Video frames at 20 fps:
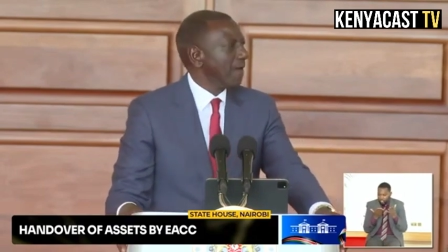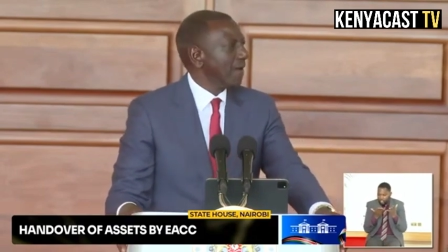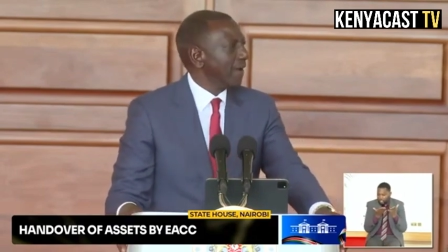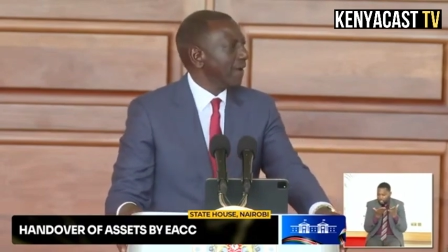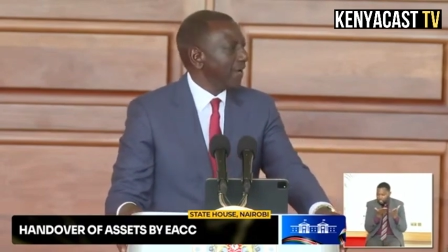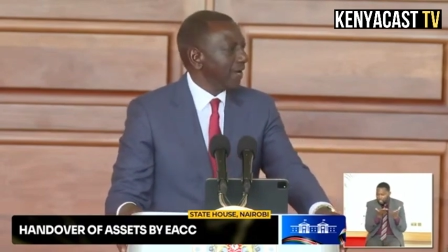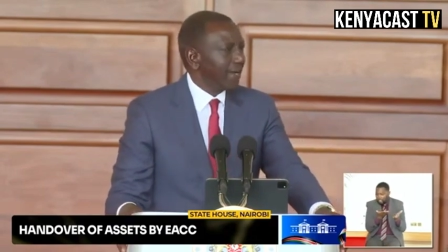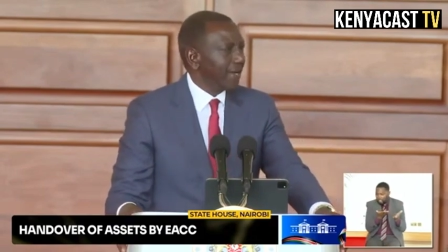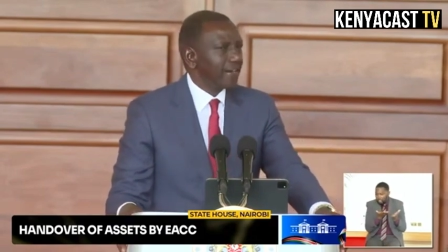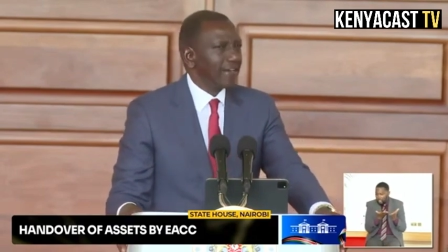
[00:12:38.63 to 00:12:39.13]

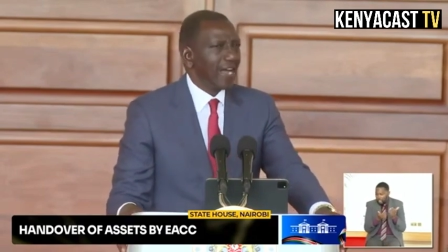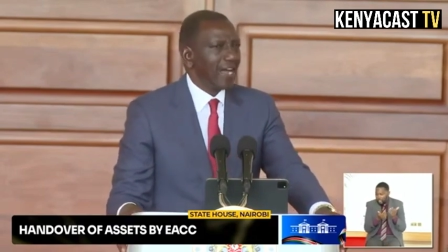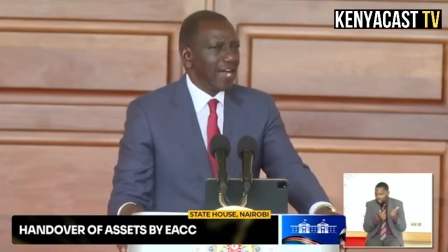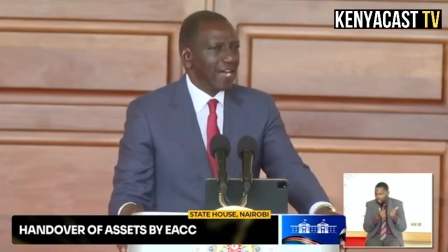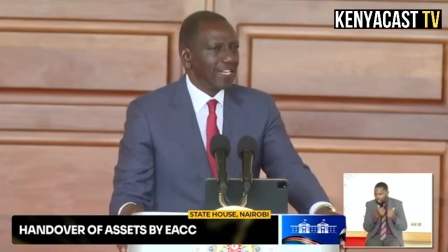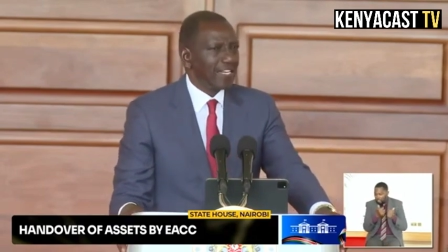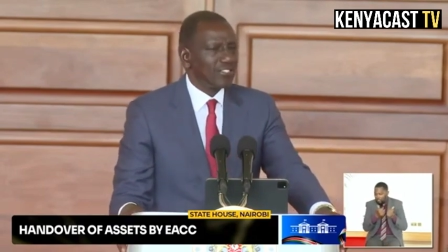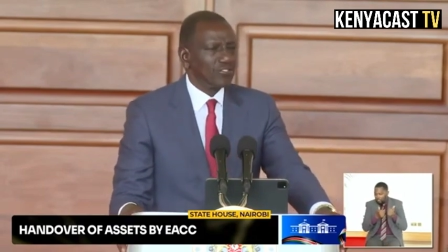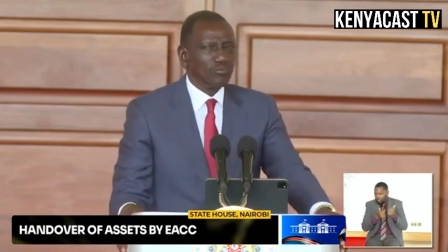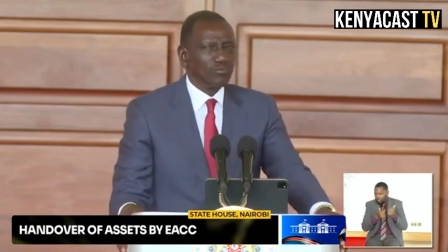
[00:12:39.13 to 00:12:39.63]
and
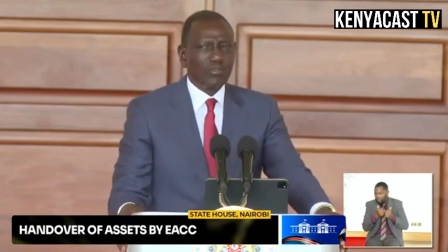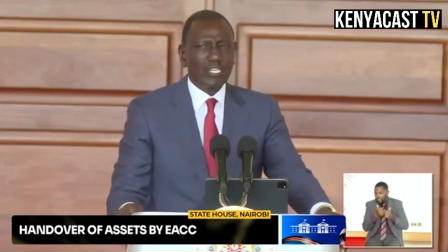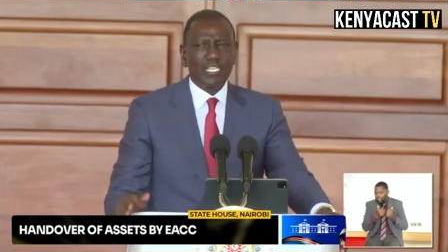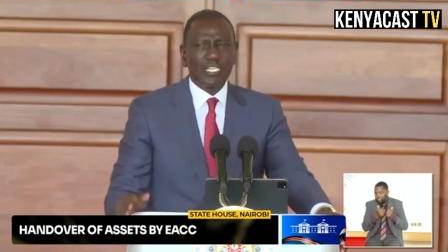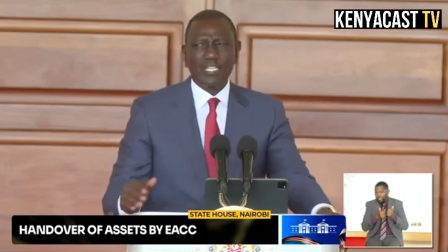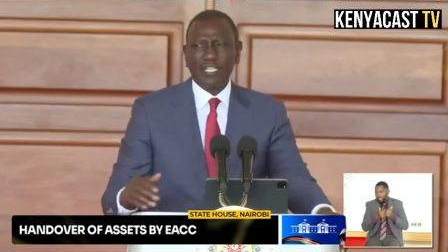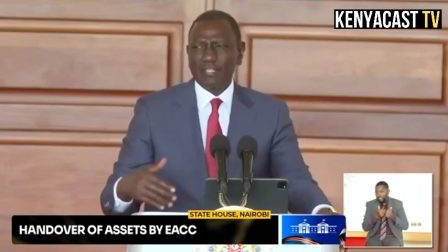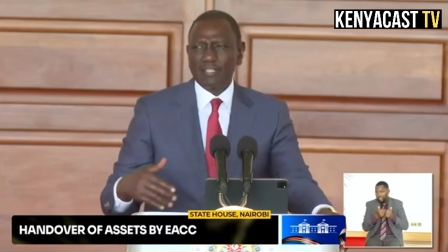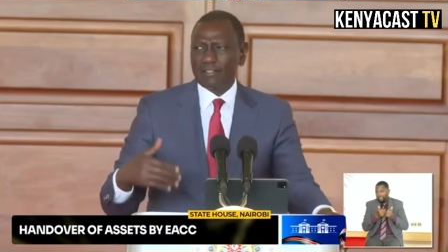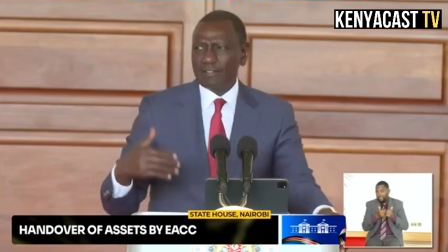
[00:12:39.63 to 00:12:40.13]
as
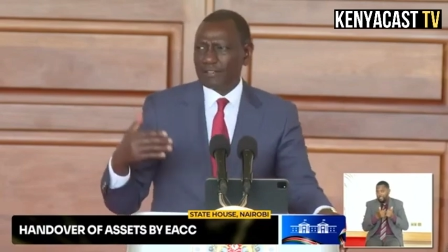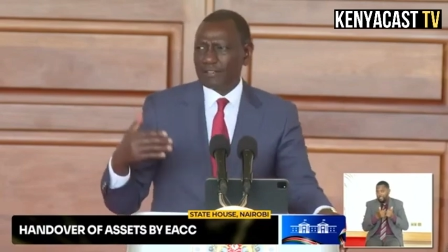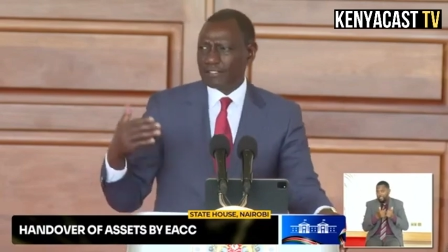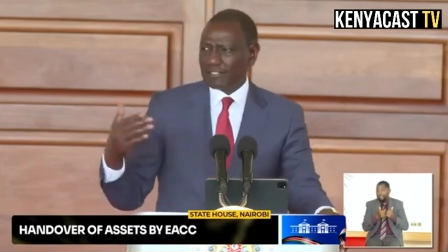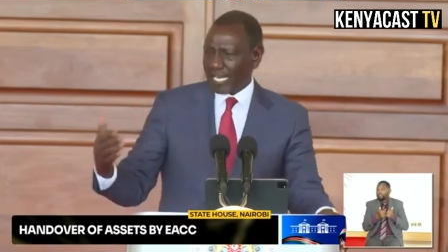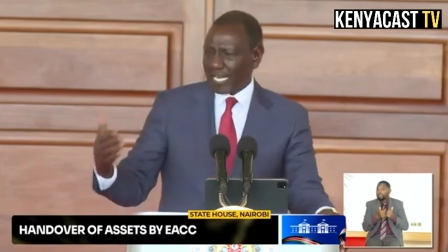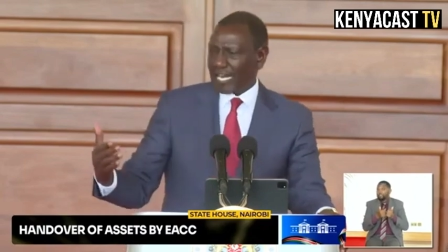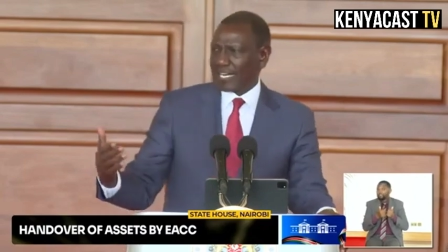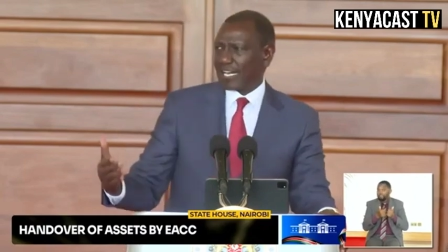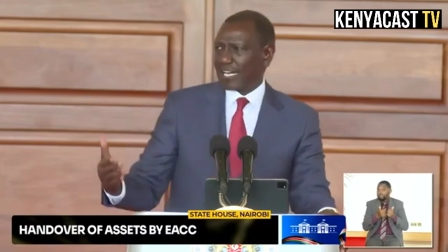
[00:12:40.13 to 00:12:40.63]
we
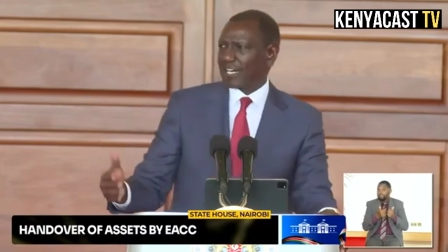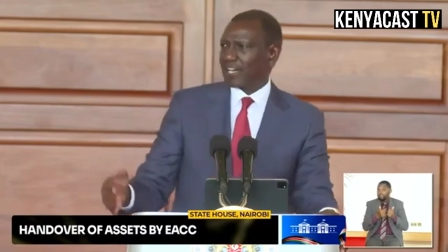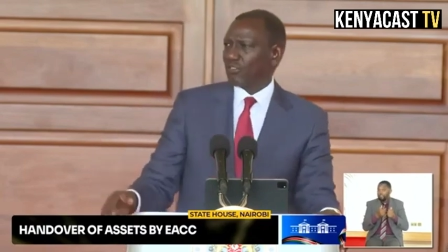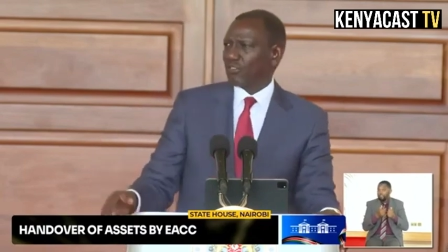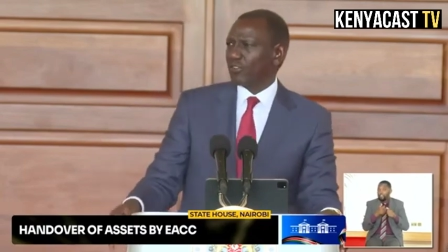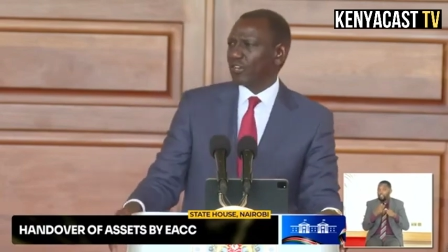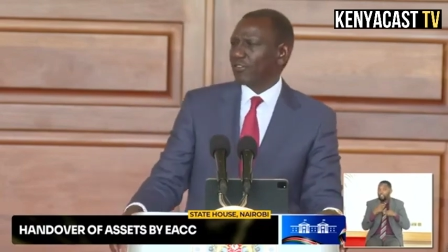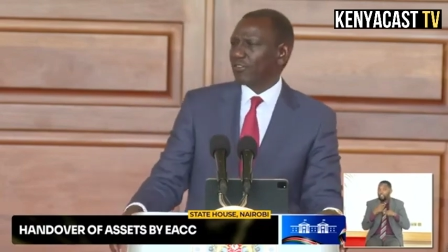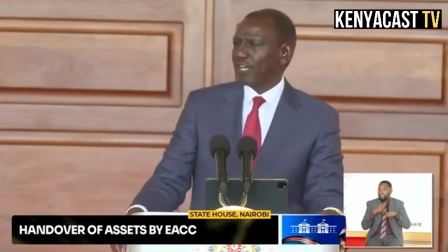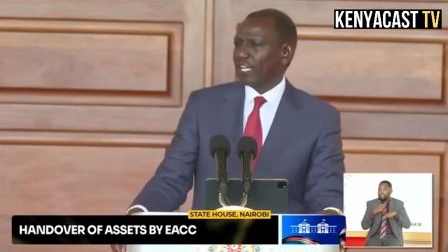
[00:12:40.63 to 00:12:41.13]
turn
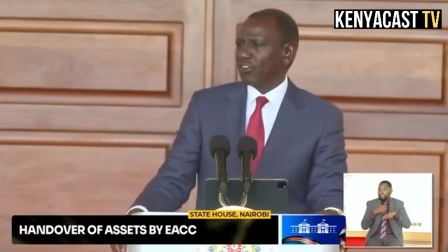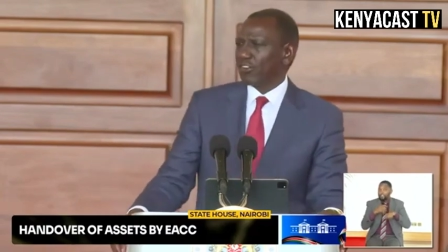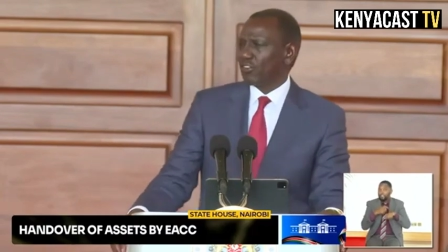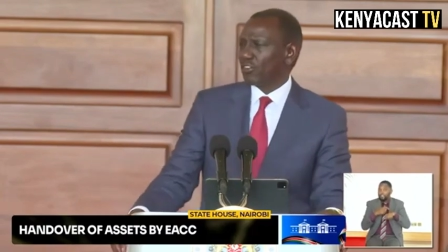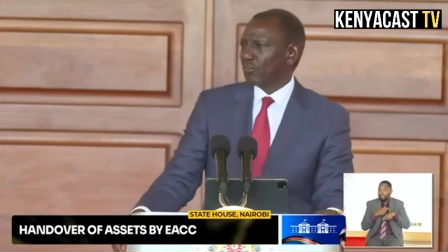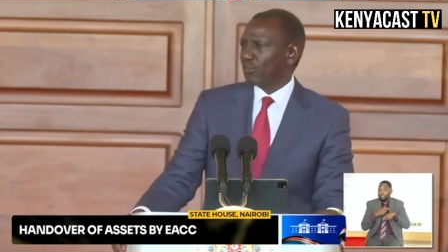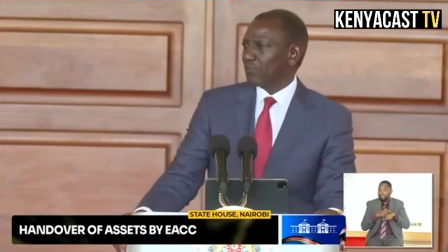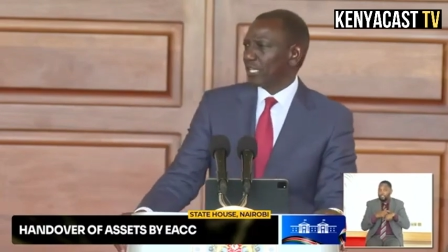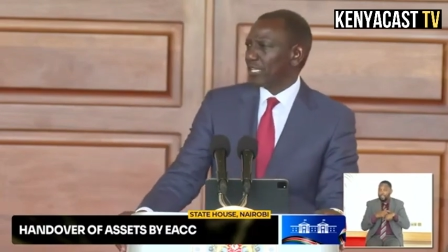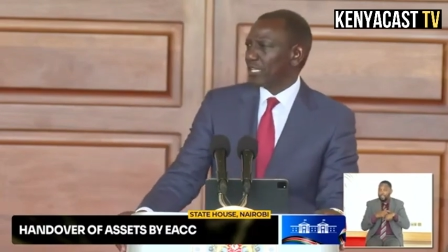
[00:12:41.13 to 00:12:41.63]
around our
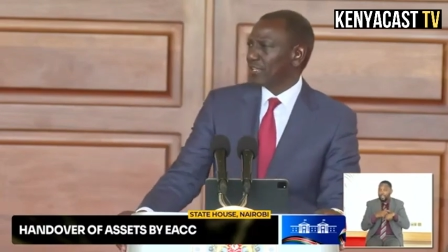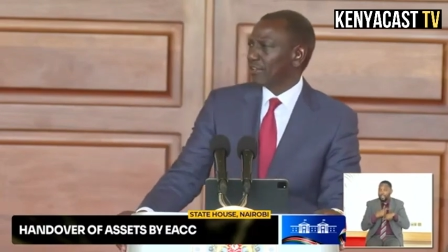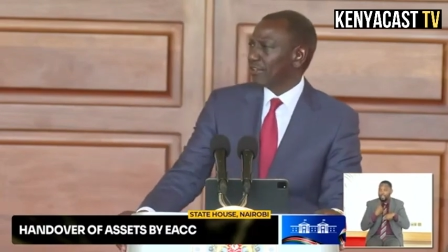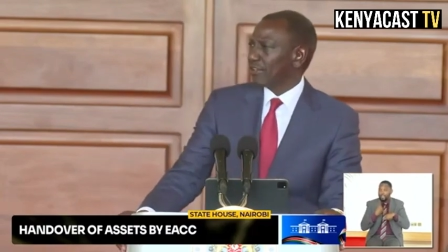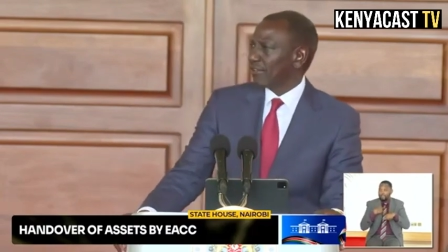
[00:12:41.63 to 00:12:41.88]
economy,